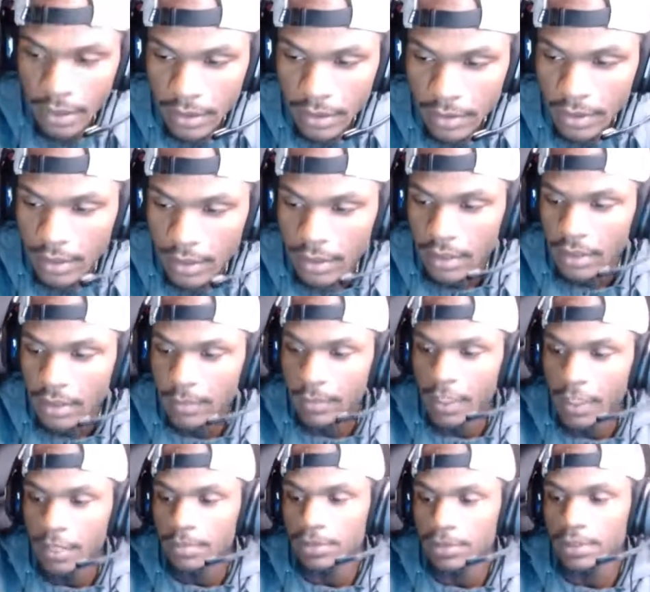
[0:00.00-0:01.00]
The
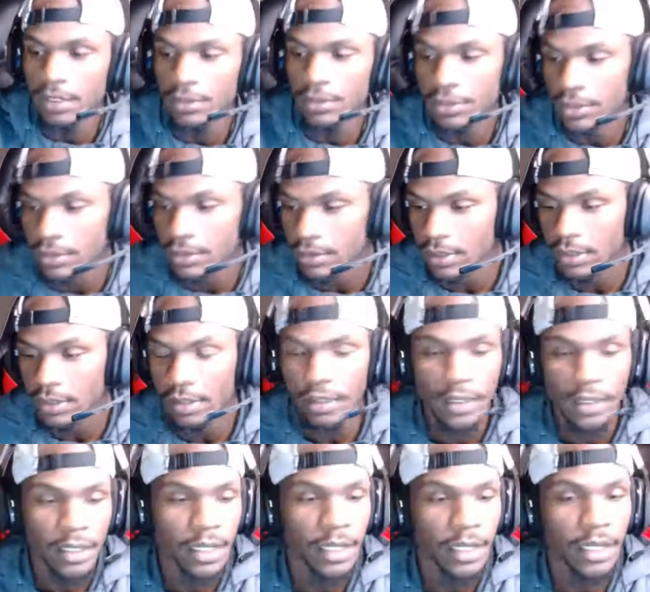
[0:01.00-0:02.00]
pup socials are
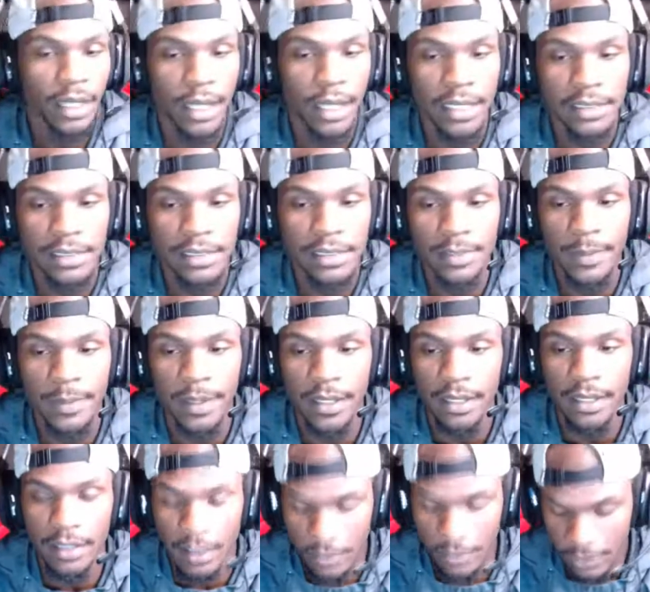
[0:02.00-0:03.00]
Ace and
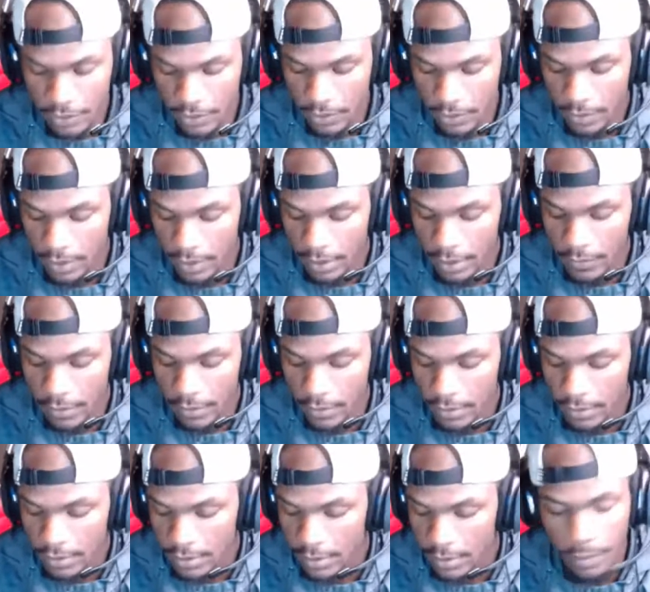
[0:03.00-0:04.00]
Spade _11.
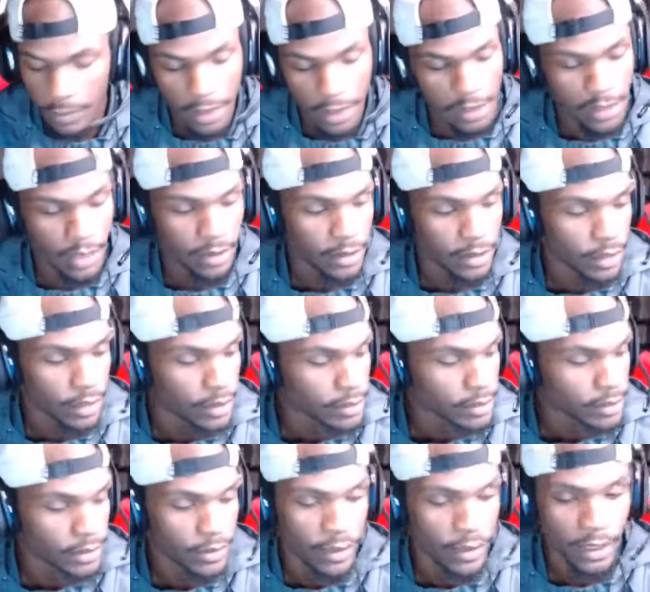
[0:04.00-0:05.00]
So you want to check their
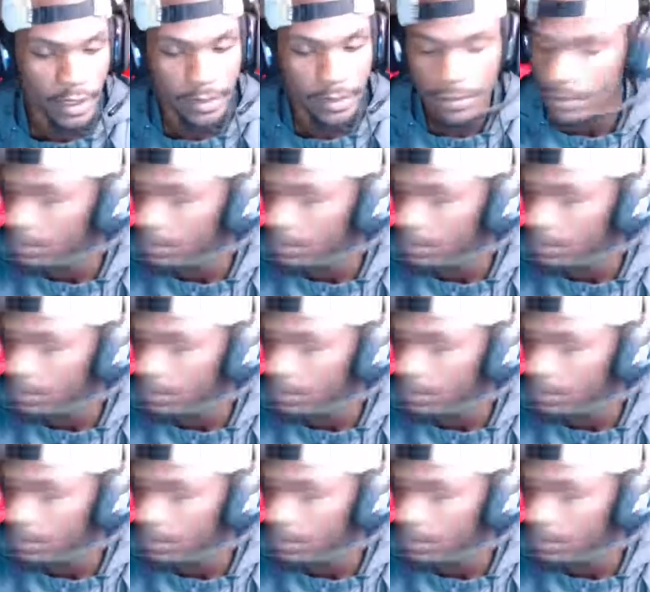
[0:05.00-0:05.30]
Instagram